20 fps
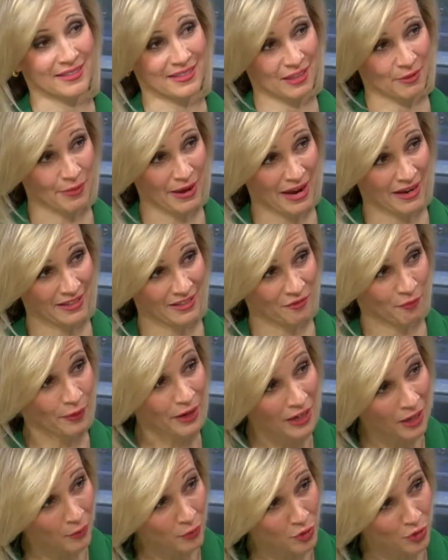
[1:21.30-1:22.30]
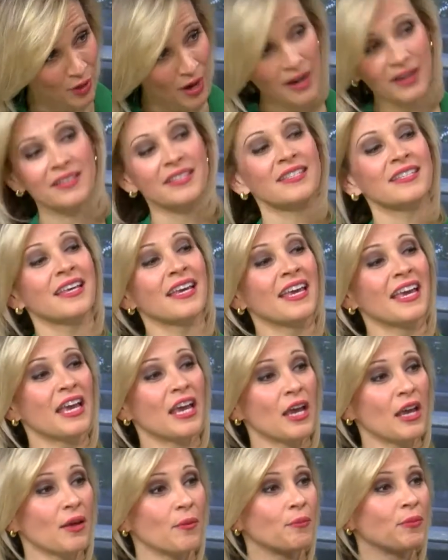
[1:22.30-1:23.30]
in the backs of pickup trucks
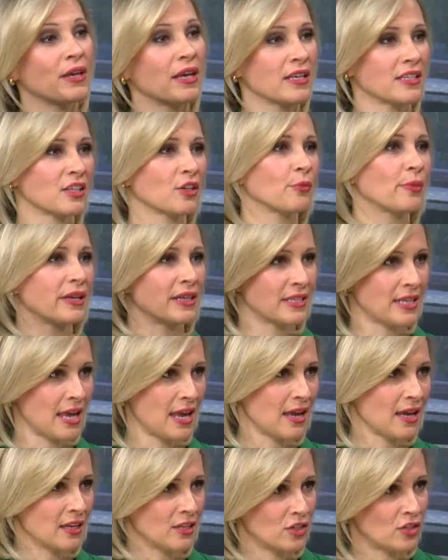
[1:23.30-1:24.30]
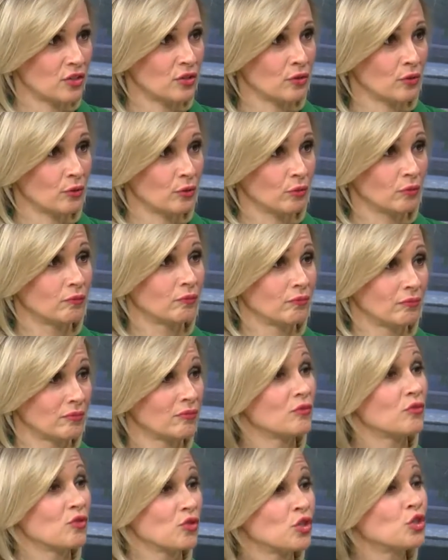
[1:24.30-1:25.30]
because they're being taken to
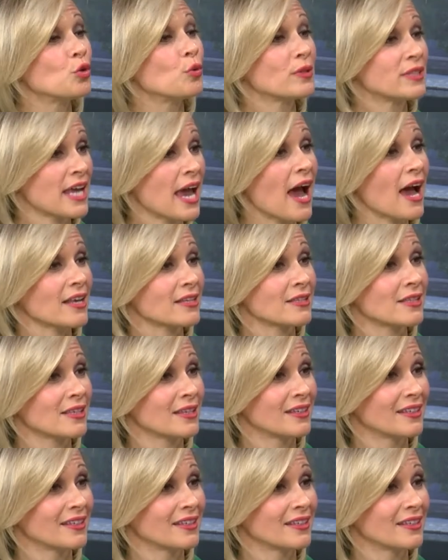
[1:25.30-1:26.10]
do a task.